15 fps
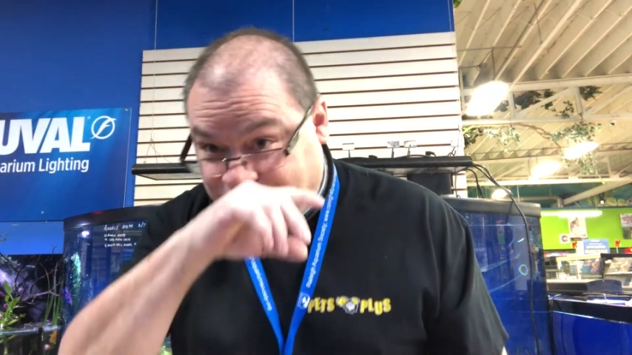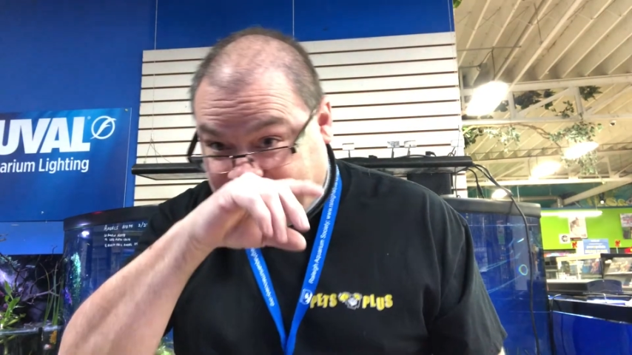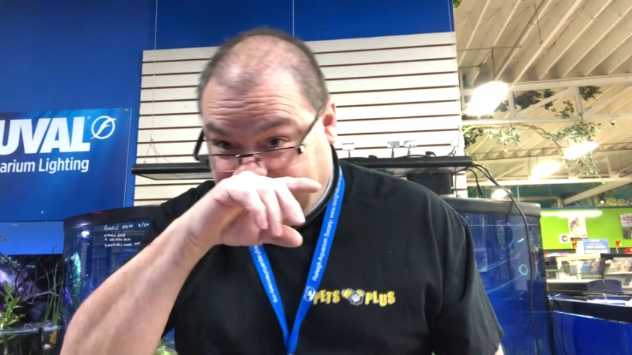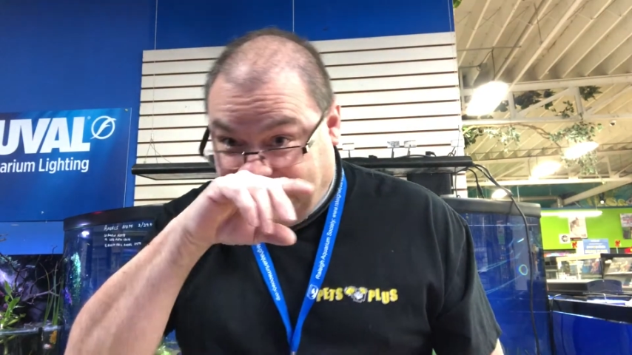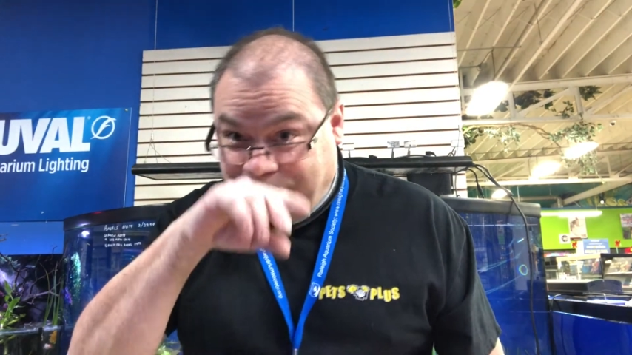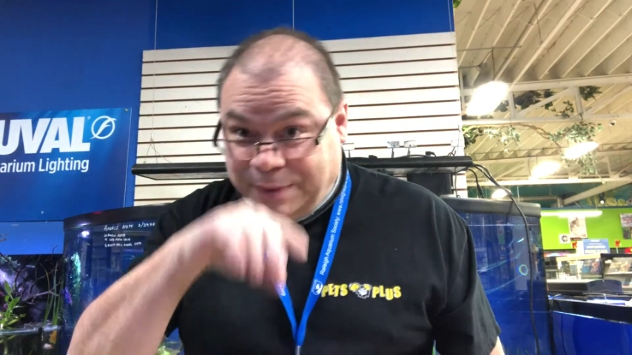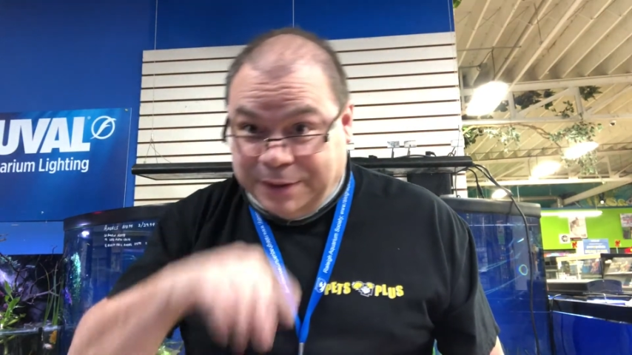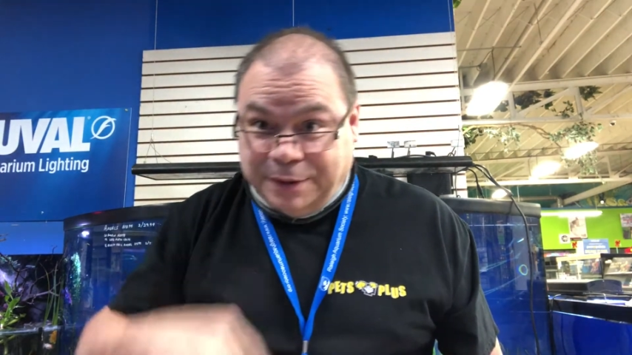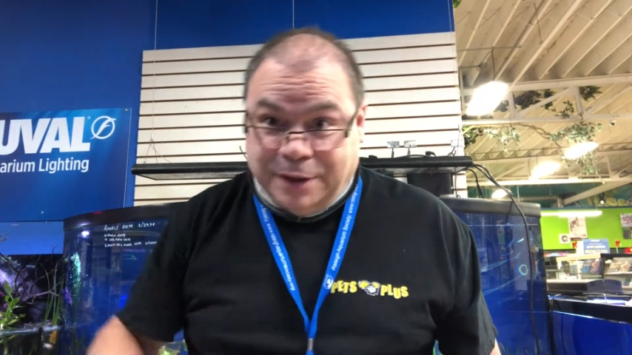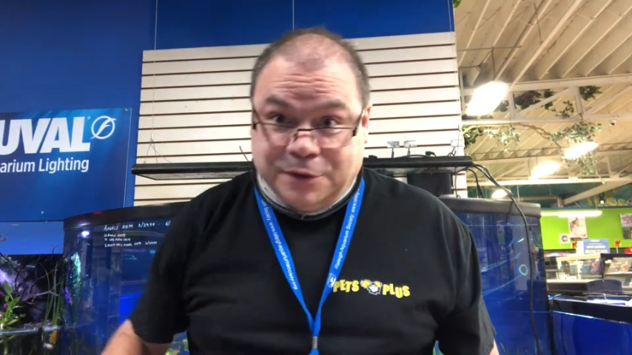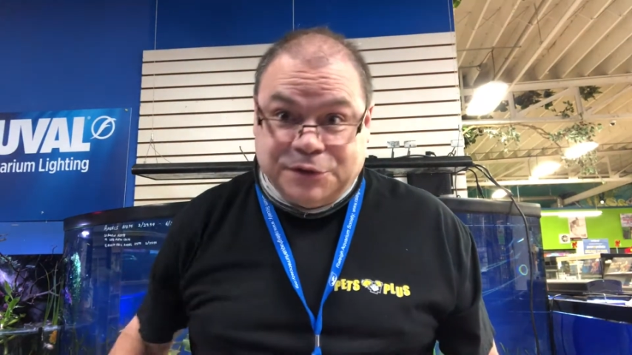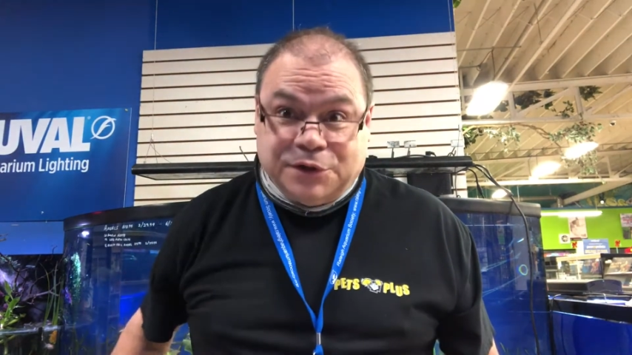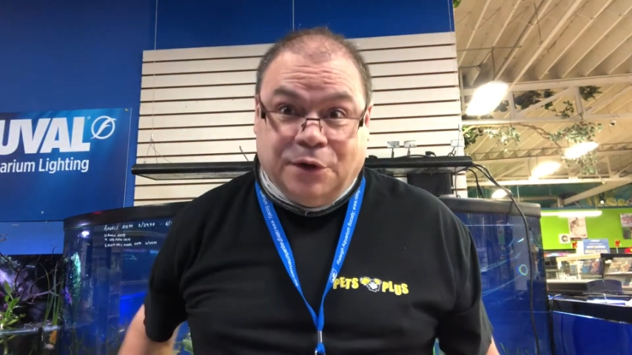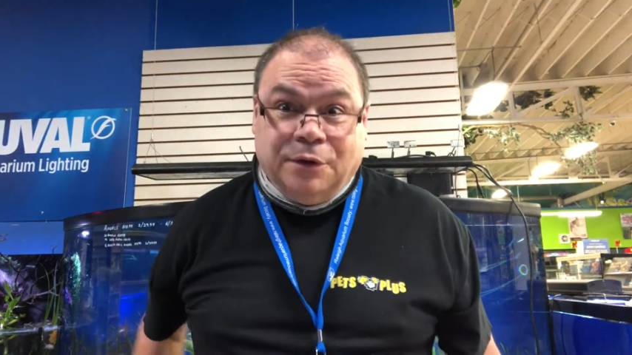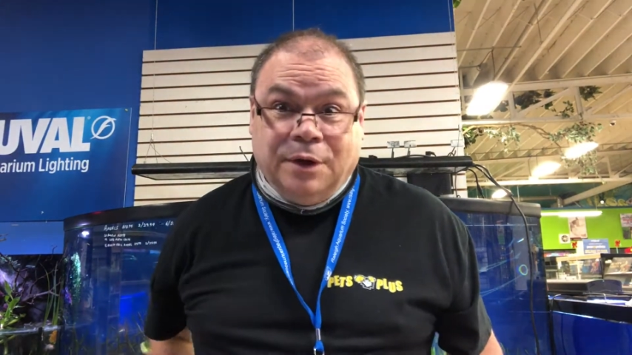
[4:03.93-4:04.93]
of them in there,
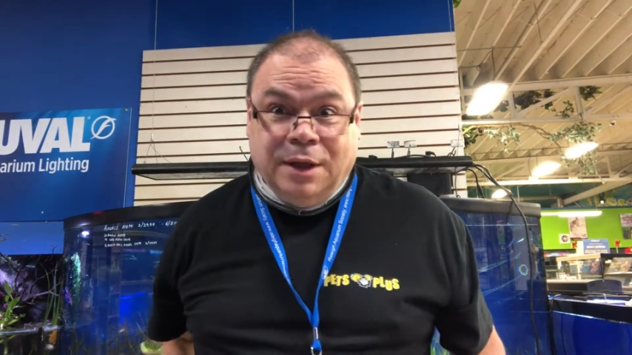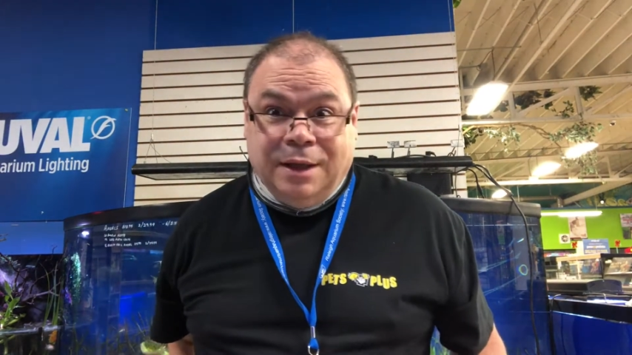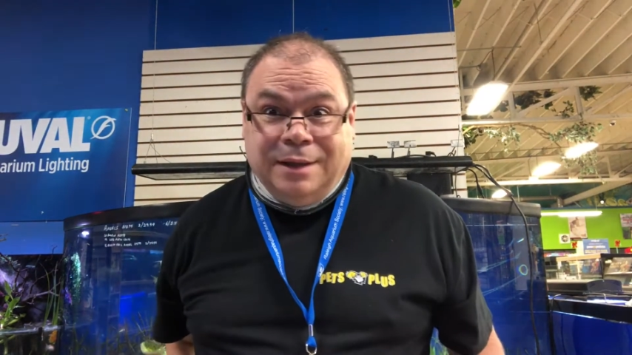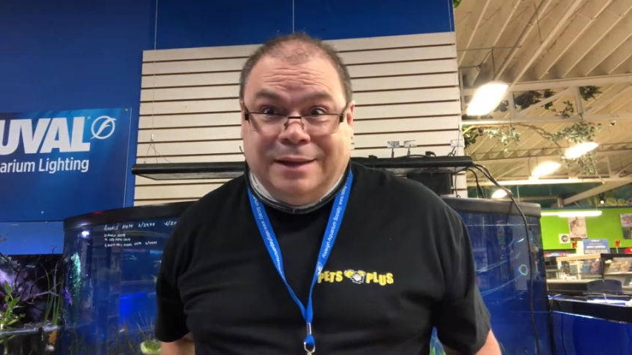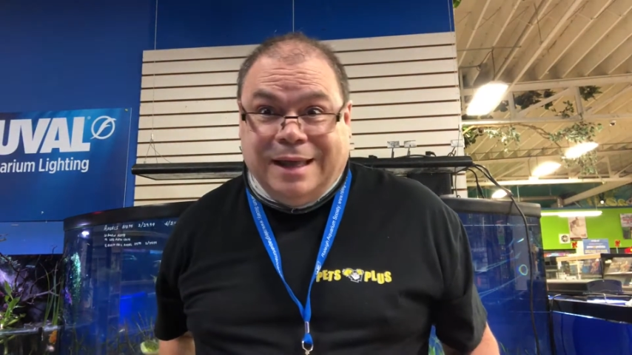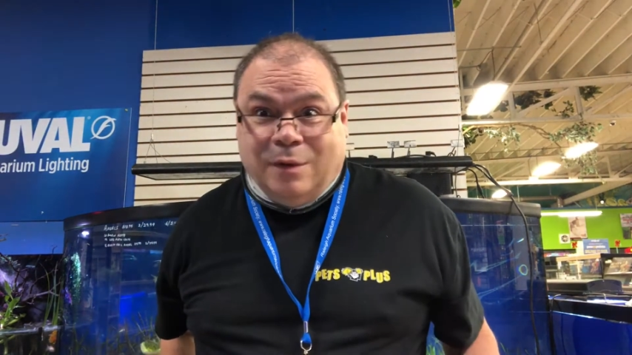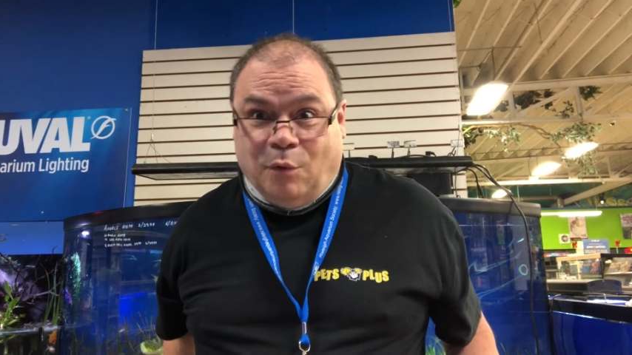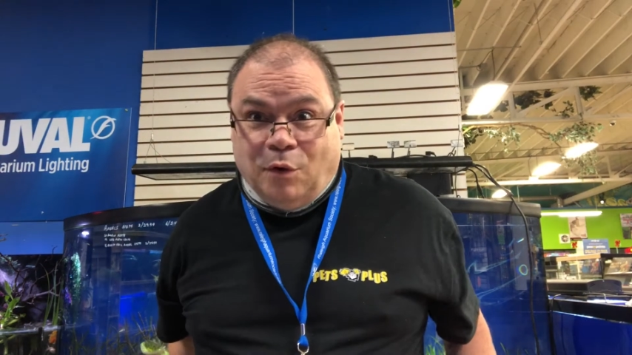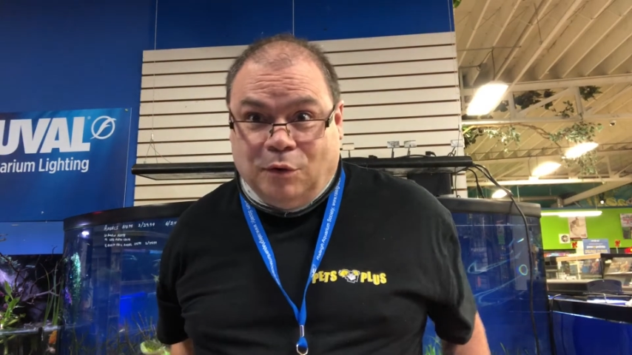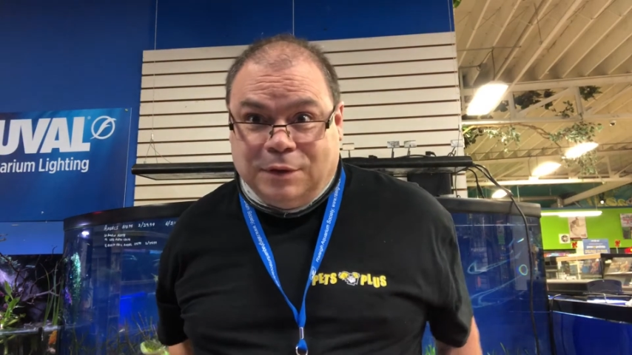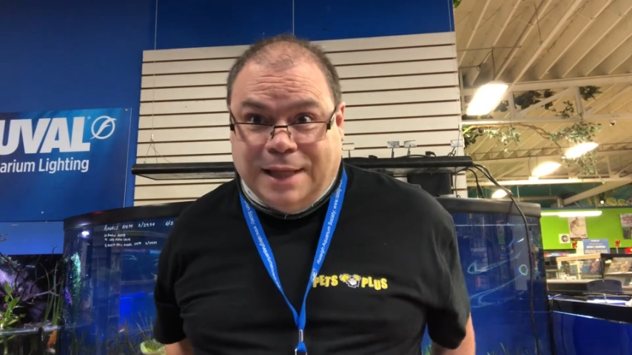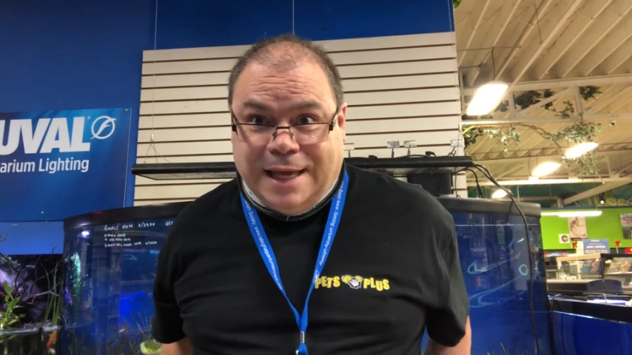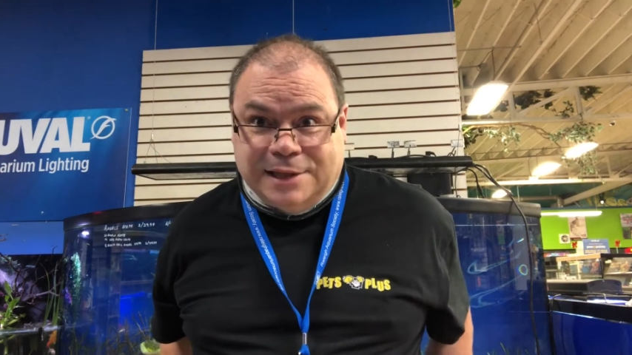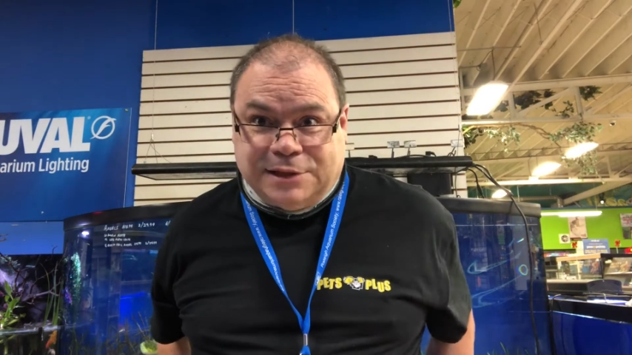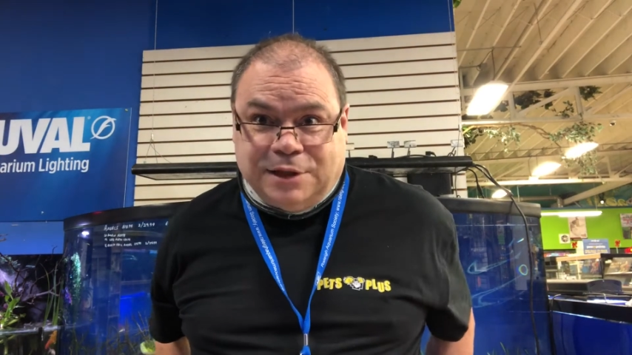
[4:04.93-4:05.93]
so they won't
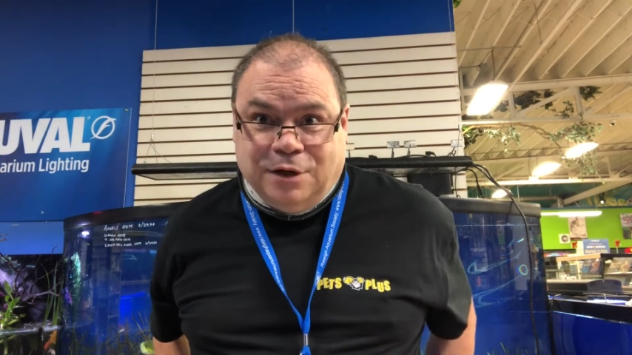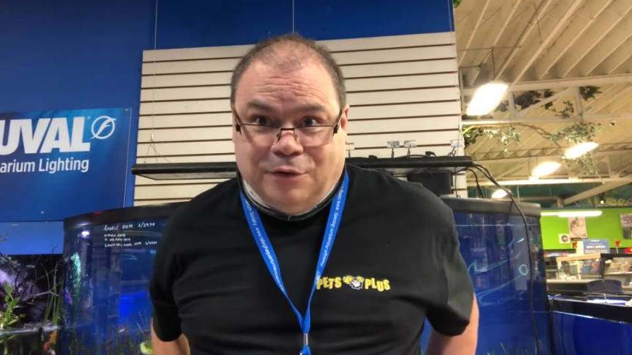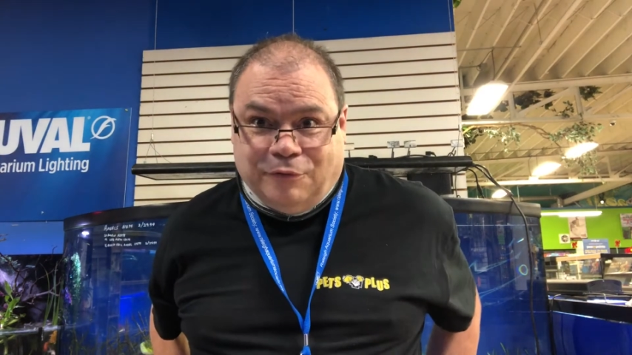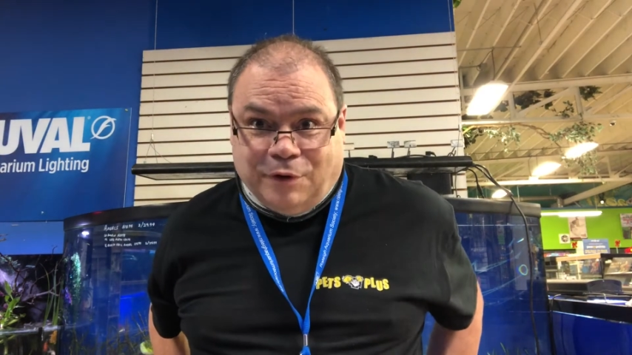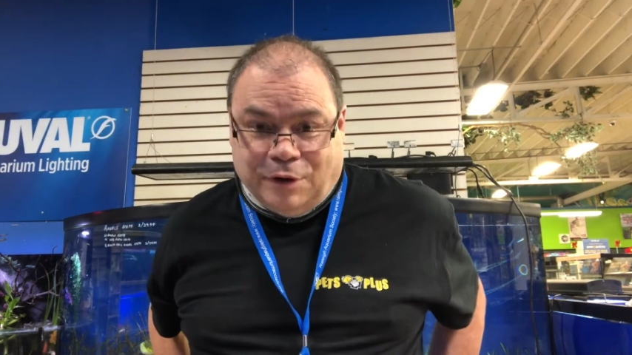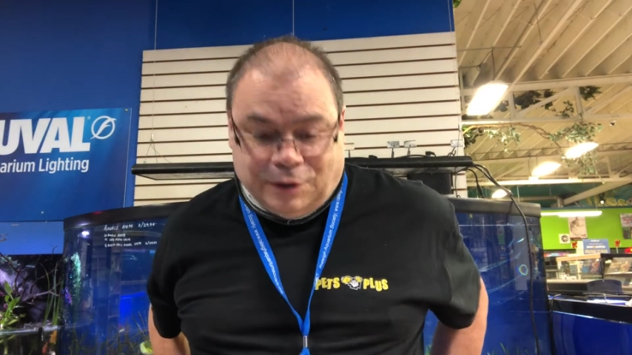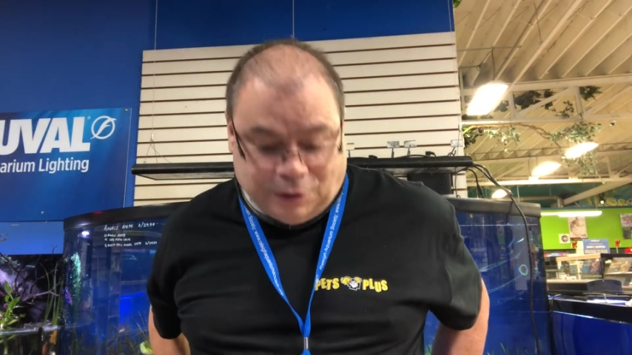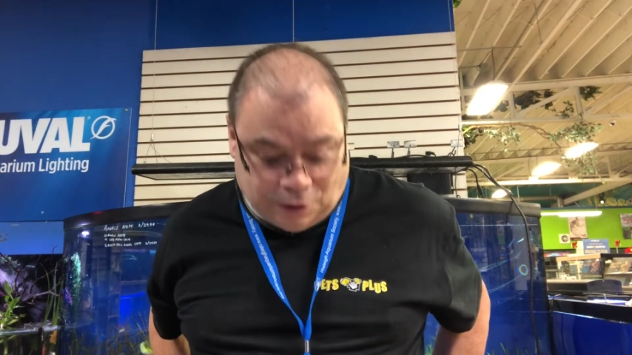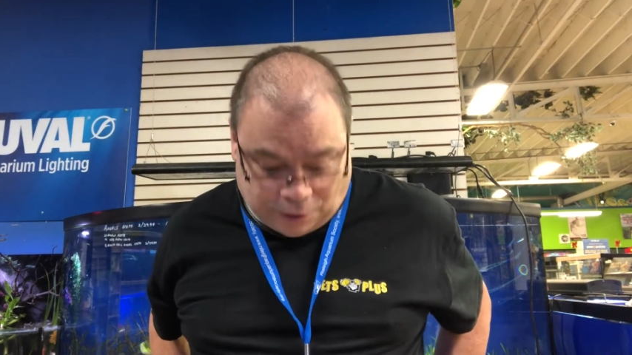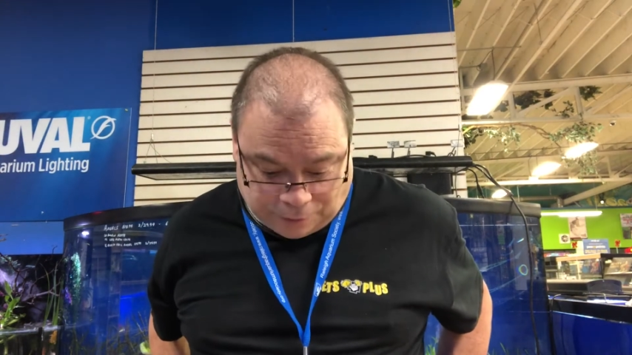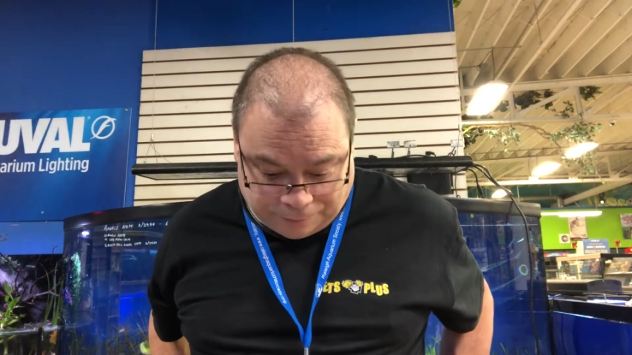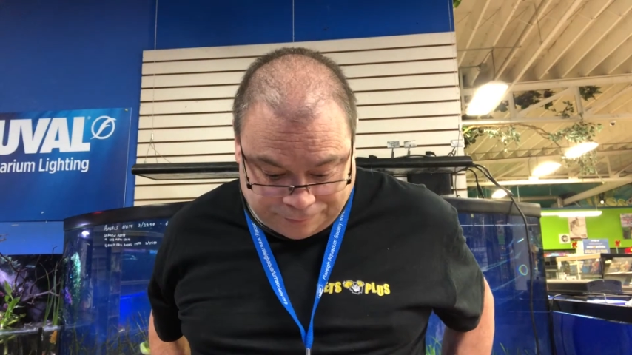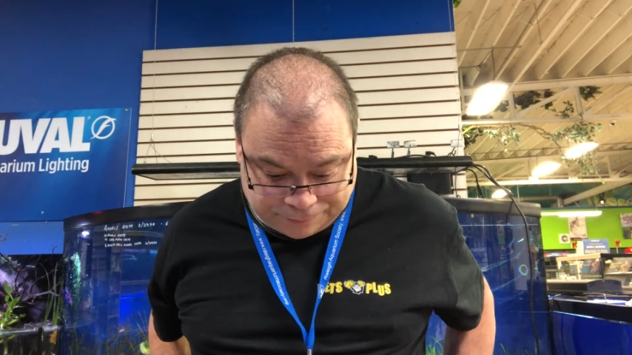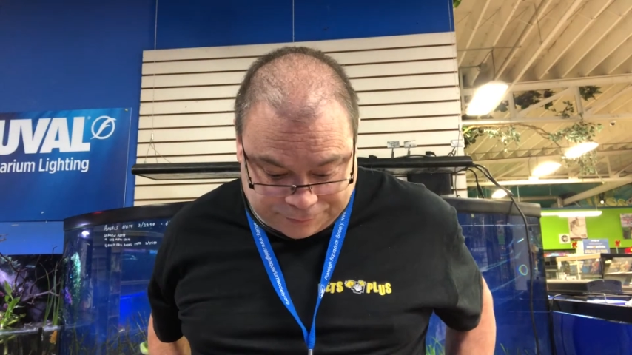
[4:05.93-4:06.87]
last here very long.